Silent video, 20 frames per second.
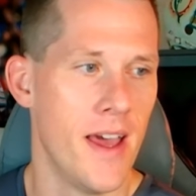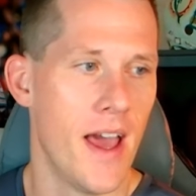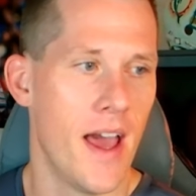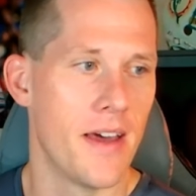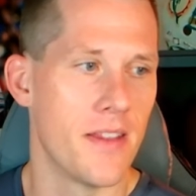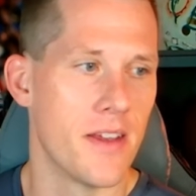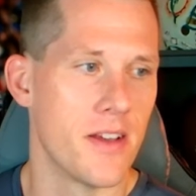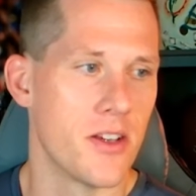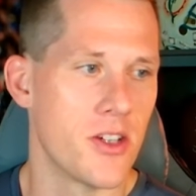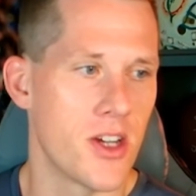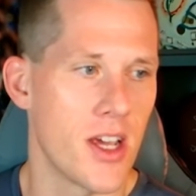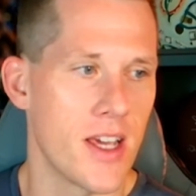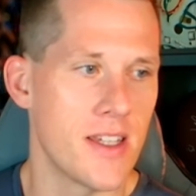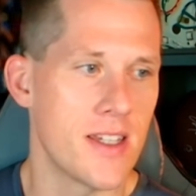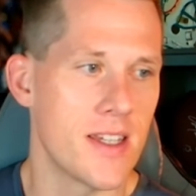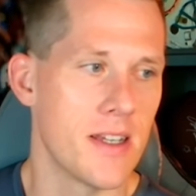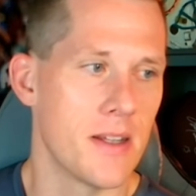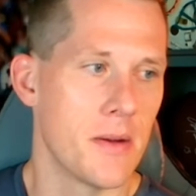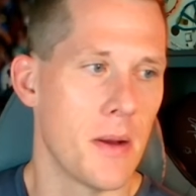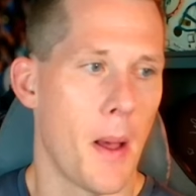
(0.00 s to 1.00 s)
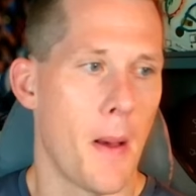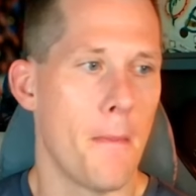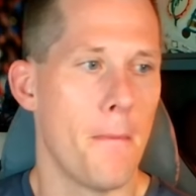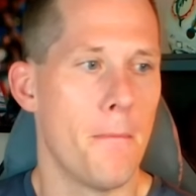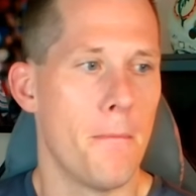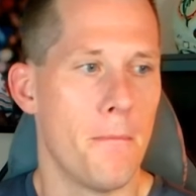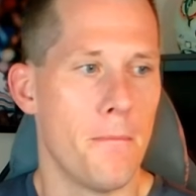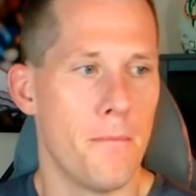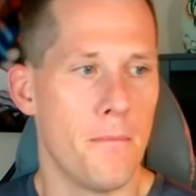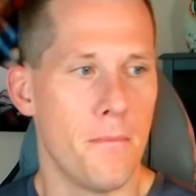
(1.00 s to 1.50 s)
And then Jason
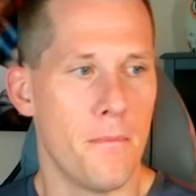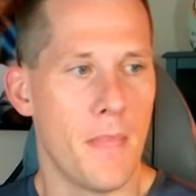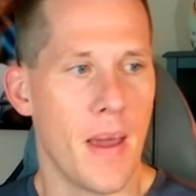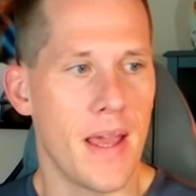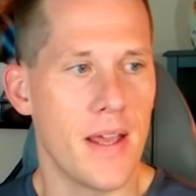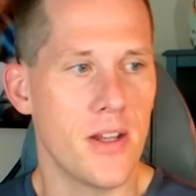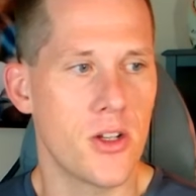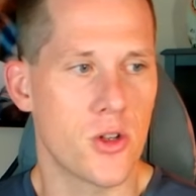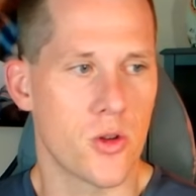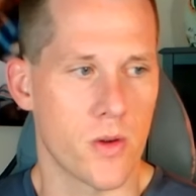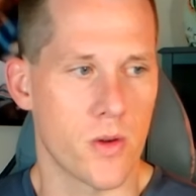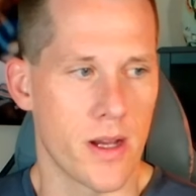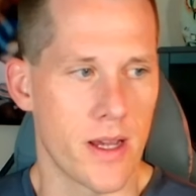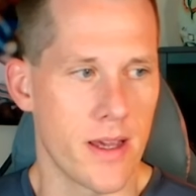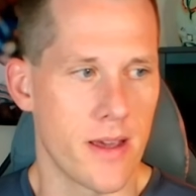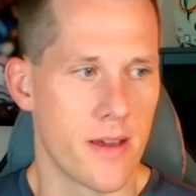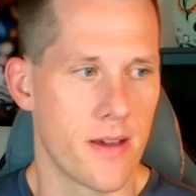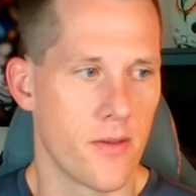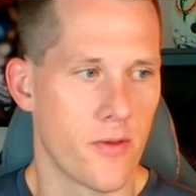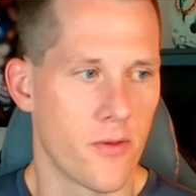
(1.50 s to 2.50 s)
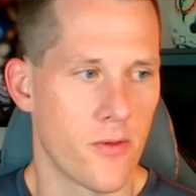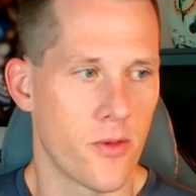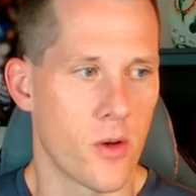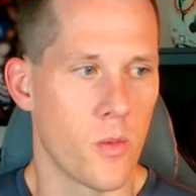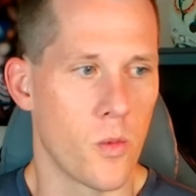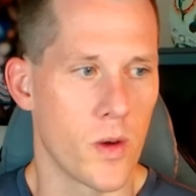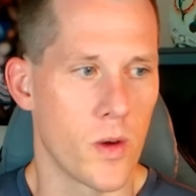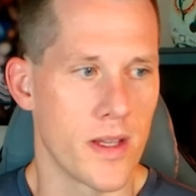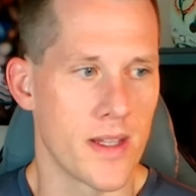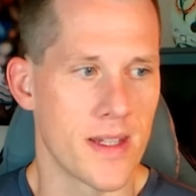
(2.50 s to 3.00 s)
Maitre
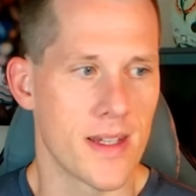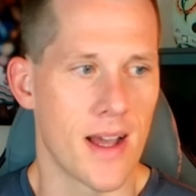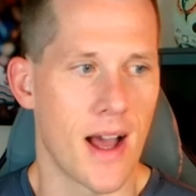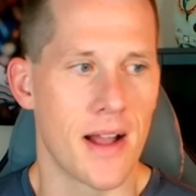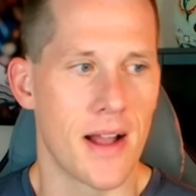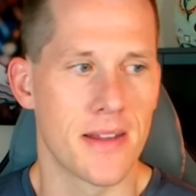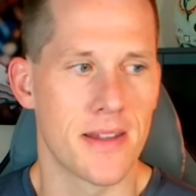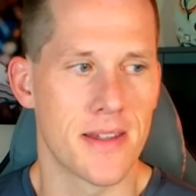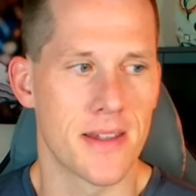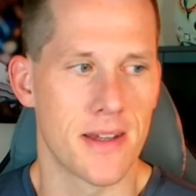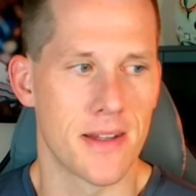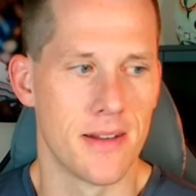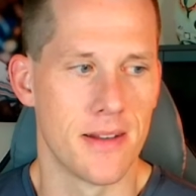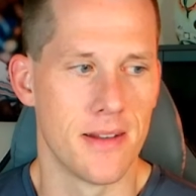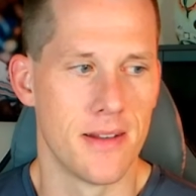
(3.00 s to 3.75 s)
from Wisconsin